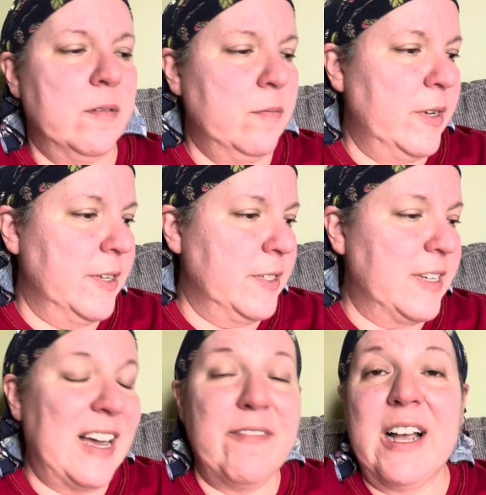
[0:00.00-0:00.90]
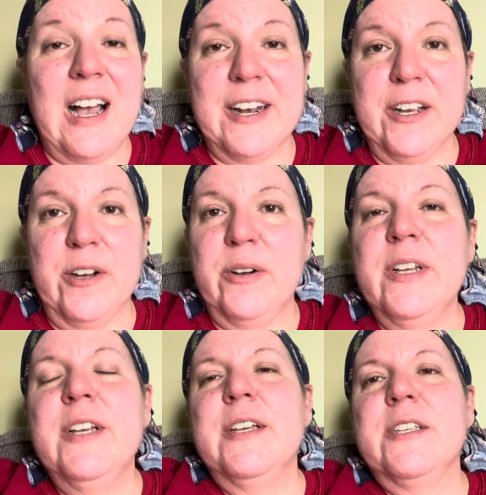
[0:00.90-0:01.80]
what else? Avocado.
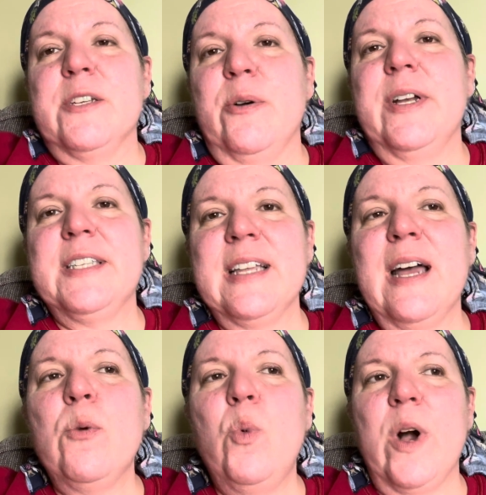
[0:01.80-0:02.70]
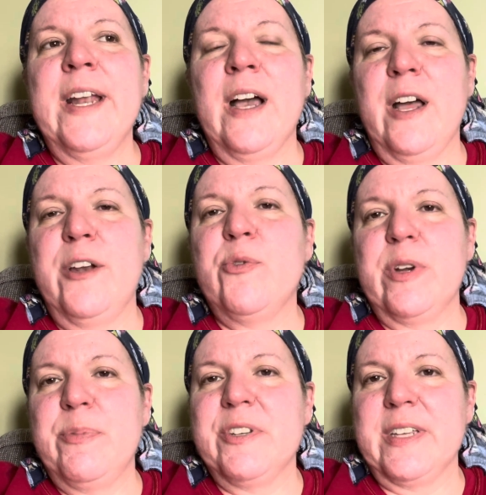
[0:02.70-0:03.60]
So it's not
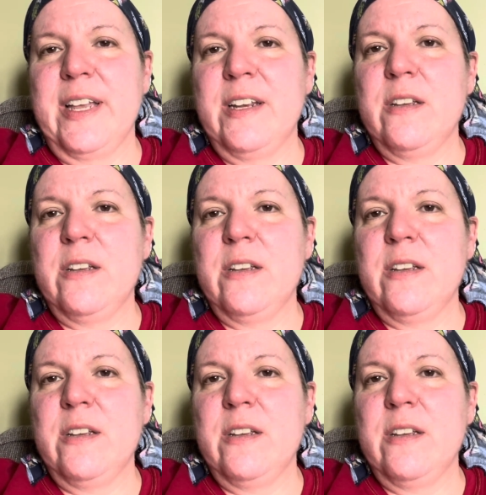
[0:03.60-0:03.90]
100%